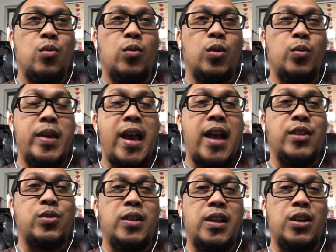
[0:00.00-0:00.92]
will we
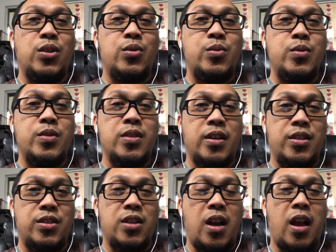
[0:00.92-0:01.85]
actually lose our
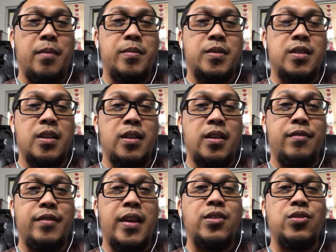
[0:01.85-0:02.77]
jobs uh,
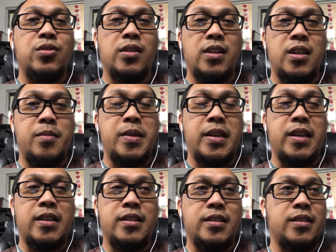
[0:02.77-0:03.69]
eventually
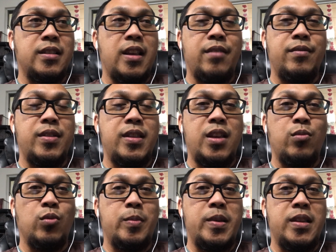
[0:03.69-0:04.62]
because
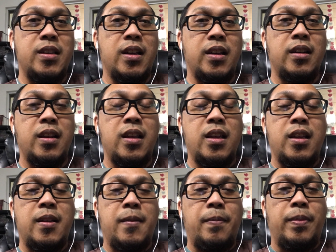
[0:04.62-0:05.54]
everything will be done
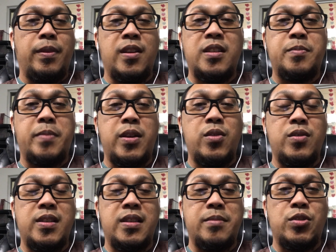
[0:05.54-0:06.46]
just by
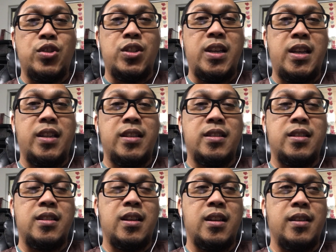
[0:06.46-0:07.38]
using the
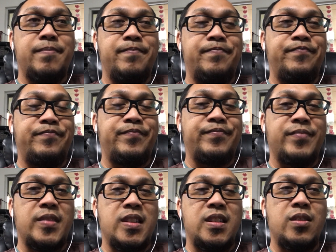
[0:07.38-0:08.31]
machines? Um,
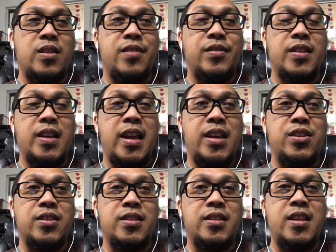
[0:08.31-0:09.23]
so even
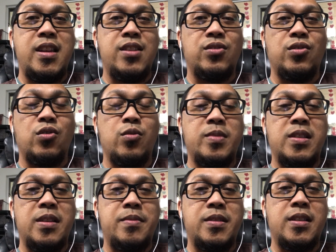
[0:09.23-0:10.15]
HSTs or home
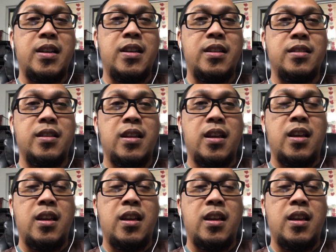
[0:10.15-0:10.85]
sleep studies